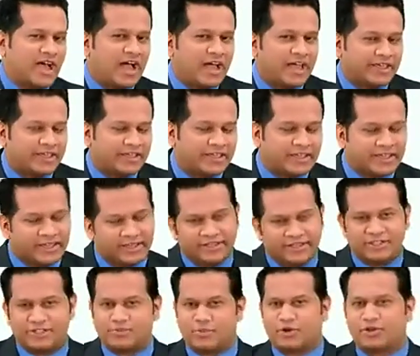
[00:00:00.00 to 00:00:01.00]
I in
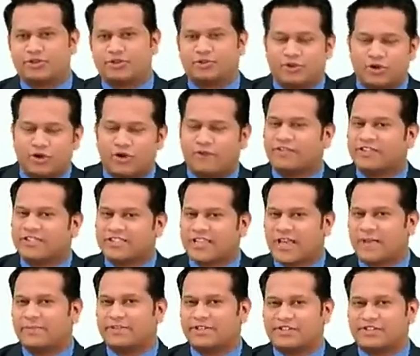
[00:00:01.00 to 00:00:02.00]
this module of the
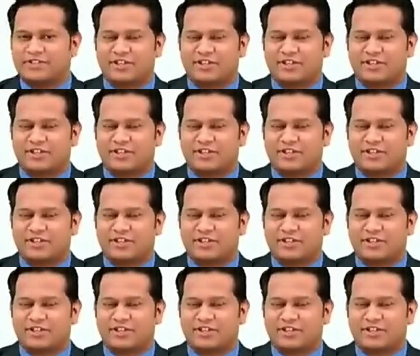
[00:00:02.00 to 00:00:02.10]
chapter